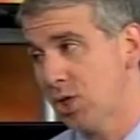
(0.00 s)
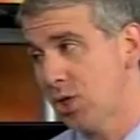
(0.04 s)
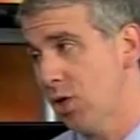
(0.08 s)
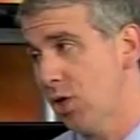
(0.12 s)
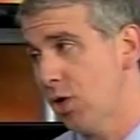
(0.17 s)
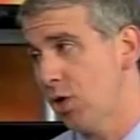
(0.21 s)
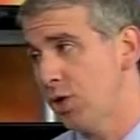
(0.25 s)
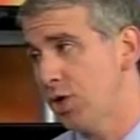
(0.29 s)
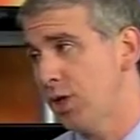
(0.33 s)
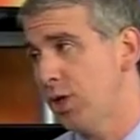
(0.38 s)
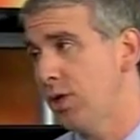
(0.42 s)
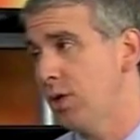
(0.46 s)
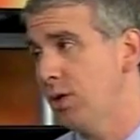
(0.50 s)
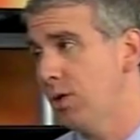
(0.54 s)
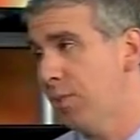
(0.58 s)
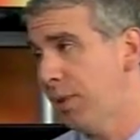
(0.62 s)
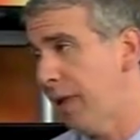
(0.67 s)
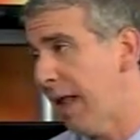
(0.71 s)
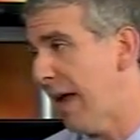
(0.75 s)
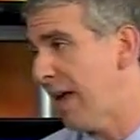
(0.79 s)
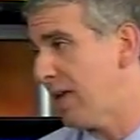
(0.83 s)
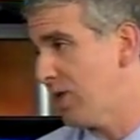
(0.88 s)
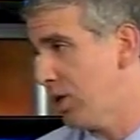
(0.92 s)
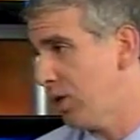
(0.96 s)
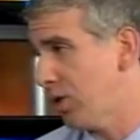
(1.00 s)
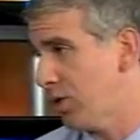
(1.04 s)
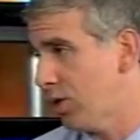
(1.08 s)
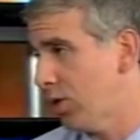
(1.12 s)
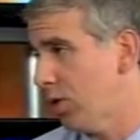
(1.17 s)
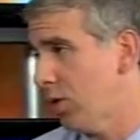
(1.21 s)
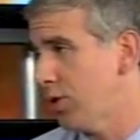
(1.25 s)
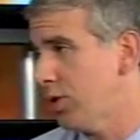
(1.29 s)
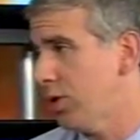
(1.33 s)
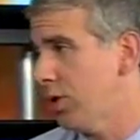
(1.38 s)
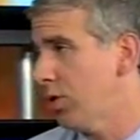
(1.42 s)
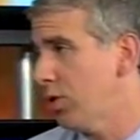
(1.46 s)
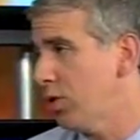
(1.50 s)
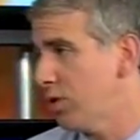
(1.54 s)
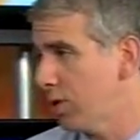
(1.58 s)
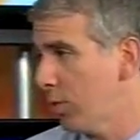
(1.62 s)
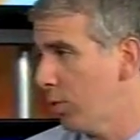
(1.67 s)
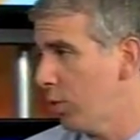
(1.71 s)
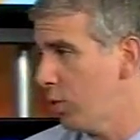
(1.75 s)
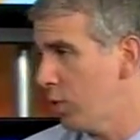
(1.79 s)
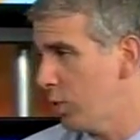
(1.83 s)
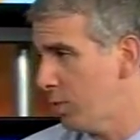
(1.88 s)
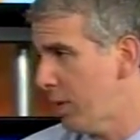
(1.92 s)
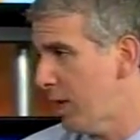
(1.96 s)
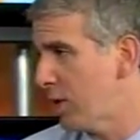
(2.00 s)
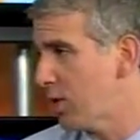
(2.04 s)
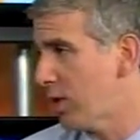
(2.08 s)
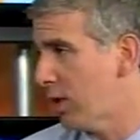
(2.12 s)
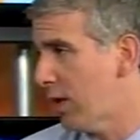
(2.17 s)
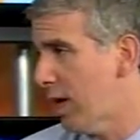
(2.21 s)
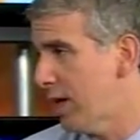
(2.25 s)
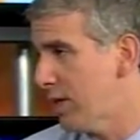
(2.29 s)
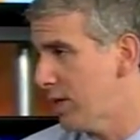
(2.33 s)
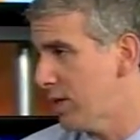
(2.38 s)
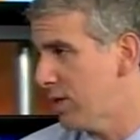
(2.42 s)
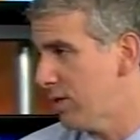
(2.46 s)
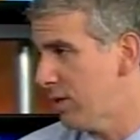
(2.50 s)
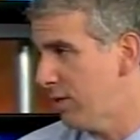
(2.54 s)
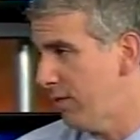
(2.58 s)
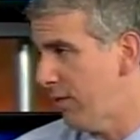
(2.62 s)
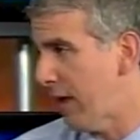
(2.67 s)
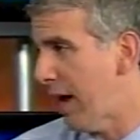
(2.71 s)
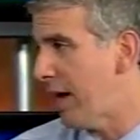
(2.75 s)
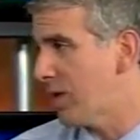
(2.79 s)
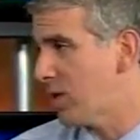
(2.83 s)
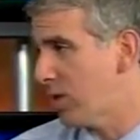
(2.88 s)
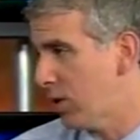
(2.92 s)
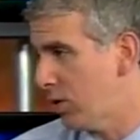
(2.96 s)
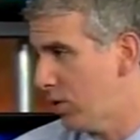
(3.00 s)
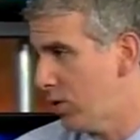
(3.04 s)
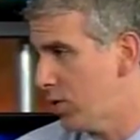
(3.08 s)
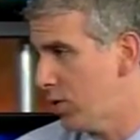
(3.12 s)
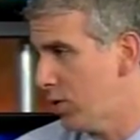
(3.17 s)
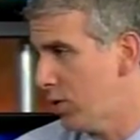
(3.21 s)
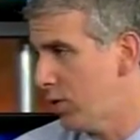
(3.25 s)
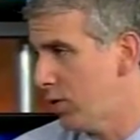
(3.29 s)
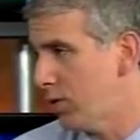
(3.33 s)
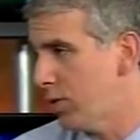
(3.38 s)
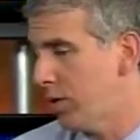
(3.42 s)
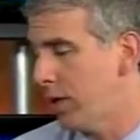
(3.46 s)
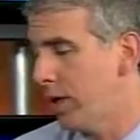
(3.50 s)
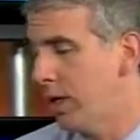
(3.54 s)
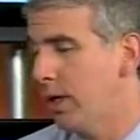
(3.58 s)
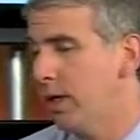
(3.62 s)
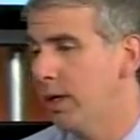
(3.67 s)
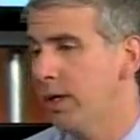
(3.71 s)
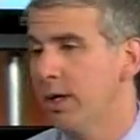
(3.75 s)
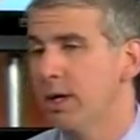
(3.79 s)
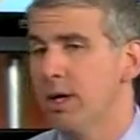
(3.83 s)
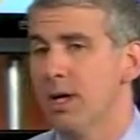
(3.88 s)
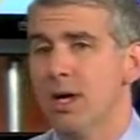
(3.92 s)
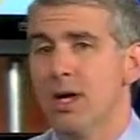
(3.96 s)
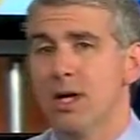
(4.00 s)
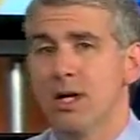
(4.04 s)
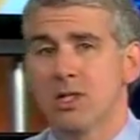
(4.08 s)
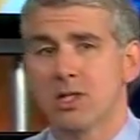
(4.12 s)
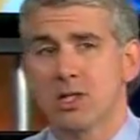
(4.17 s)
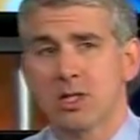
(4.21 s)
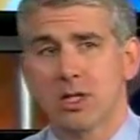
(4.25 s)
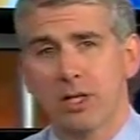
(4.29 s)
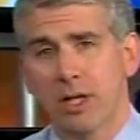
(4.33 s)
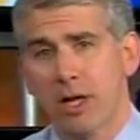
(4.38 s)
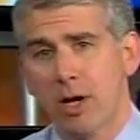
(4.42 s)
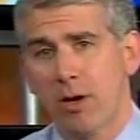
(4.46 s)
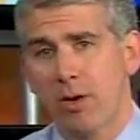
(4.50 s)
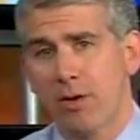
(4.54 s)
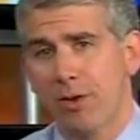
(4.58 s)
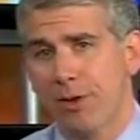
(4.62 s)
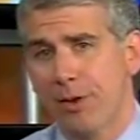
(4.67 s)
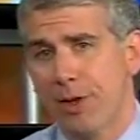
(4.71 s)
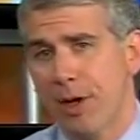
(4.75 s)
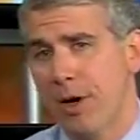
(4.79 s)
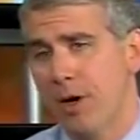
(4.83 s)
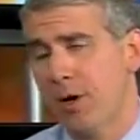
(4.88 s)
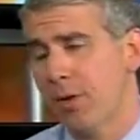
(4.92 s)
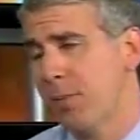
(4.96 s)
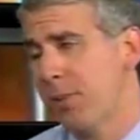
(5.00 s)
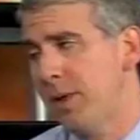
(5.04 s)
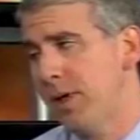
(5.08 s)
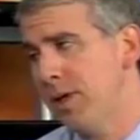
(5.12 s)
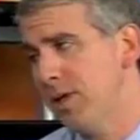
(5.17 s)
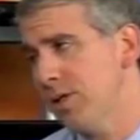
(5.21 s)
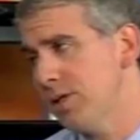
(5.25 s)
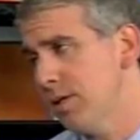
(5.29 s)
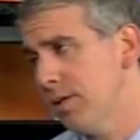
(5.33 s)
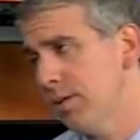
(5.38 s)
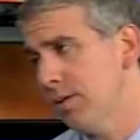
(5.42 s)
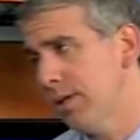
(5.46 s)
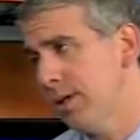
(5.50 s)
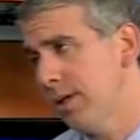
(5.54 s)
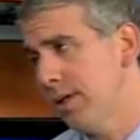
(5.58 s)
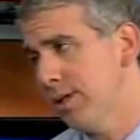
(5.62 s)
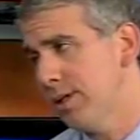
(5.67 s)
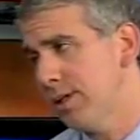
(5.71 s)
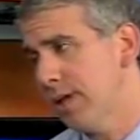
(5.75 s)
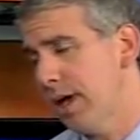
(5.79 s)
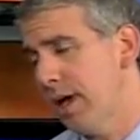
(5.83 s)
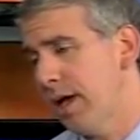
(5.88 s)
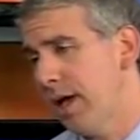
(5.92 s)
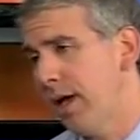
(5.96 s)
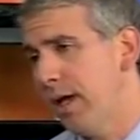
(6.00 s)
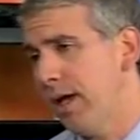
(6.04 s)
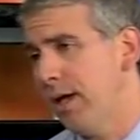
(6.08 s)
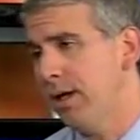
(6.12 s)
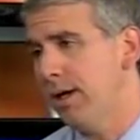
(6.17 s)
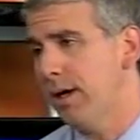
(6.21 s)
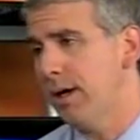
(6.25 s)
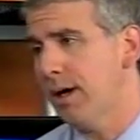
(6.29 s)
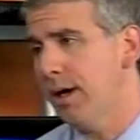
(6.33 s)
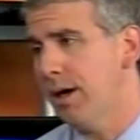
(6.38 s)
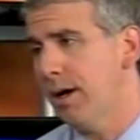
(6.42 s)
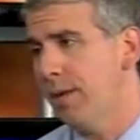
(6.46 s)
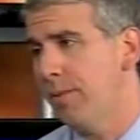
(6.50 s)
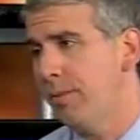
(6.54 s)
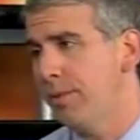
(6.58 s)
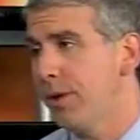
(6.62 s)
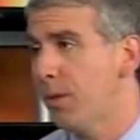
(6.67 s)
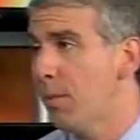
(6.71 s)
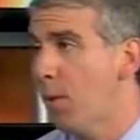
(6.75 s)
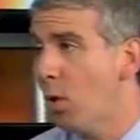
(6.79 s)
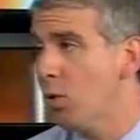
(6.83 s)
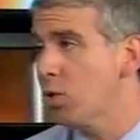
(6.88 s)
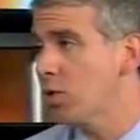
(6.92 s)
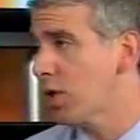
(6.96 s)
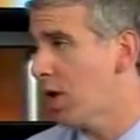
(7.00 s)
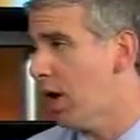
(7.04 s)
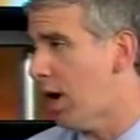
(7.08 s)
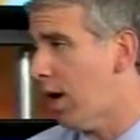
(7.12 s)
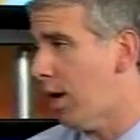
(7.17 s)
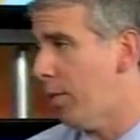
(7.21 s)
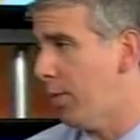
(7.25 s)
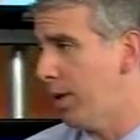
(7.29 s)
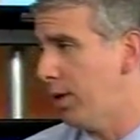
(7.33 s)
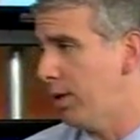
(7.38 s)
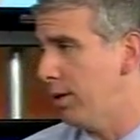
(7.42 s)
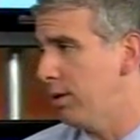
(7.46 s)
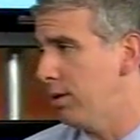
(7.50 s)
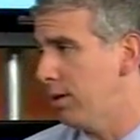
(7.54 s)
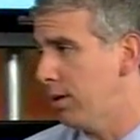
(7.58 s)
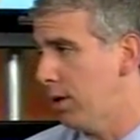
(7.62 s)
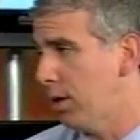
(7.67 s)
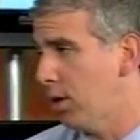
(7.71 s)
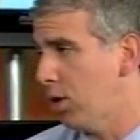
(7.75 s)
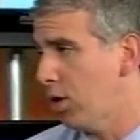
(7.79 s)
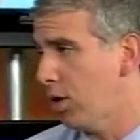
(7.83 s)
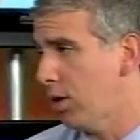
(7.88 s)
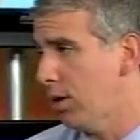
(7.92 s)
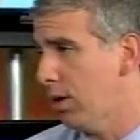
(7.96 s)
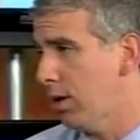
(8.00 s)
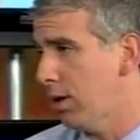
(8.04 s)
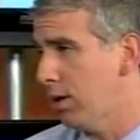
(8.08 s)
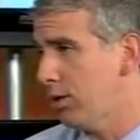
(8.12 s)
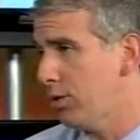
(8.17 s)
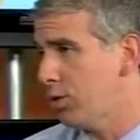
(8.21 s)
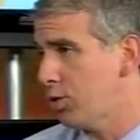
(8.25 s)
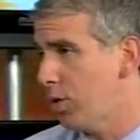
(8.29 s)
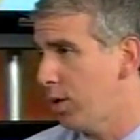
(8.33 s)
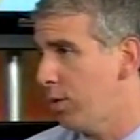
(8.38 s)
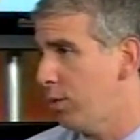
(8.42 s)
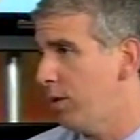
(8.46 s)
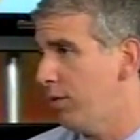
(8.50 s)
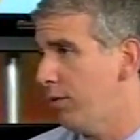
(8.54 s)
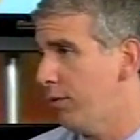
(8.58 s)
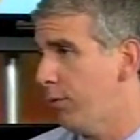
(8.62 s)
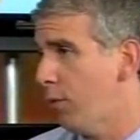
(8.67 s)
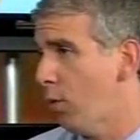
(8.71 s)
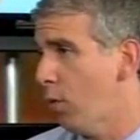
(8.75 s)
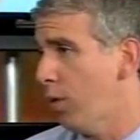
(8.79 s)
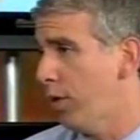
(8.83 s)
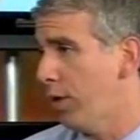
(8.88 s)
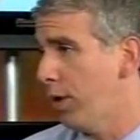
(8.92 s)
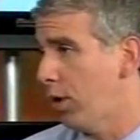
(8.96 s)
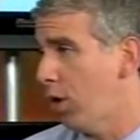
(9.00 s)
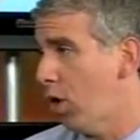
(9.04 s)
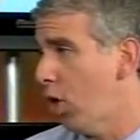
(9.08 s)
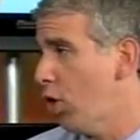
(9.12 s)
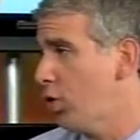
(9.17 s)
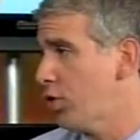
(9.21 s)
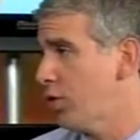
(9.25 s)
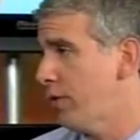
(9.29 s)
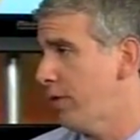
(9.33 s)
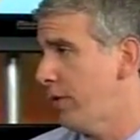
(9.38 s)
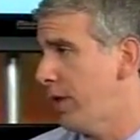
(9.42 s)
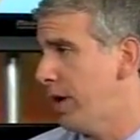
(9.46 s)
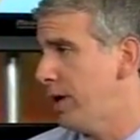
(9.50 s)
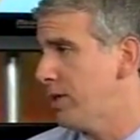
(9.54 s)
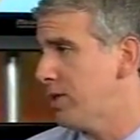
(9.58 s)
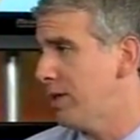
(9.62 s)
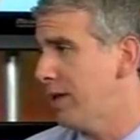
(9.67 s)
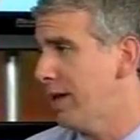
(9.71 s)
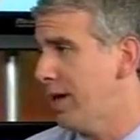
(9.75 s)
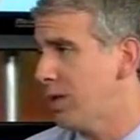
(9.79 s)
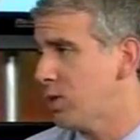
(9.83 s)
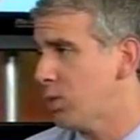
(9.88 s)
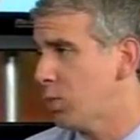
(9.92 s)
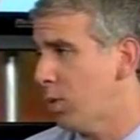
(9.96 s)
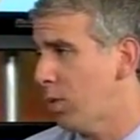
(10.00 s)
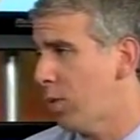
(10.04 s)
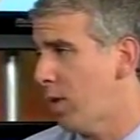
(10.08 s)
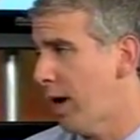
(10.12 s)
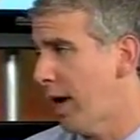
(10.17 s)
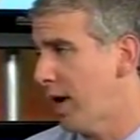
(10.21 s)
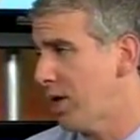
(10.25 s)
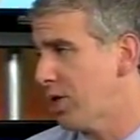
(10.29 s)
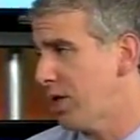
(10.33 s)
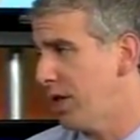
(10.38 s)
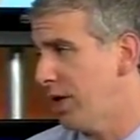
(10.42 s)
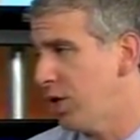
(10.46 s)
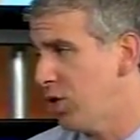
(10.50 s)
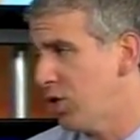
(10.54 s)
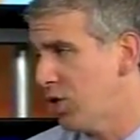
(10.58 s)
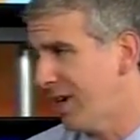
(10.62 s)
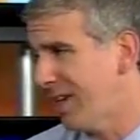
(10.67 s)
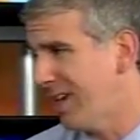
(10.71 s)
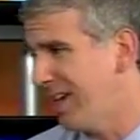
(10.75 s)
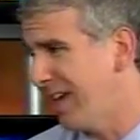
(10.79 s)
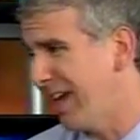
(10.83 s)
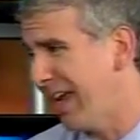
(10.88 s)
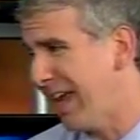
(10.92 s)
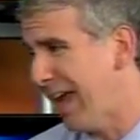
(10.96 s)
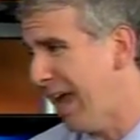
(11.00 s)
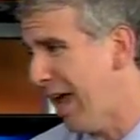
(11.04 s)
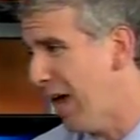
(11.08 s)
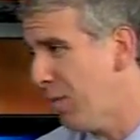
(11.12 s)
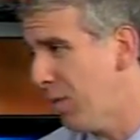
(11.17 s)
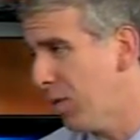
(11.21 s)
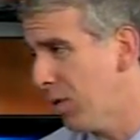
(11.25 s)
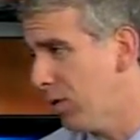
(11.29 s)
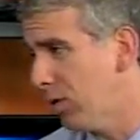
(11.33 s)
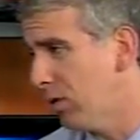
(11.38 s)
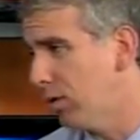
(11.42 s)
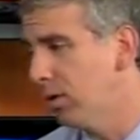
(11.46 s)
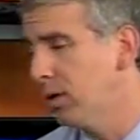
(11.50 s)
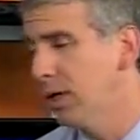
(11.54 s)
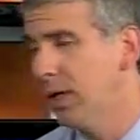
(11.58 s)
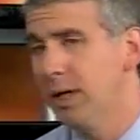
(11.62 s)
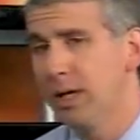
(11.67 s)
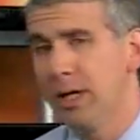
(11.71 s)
surgeon, a plastic surgeon, or someone who specializes in vascular surgery. Sclerotherapy is the most common treatment for the larger veins, and that's where we're actually injecting a chemical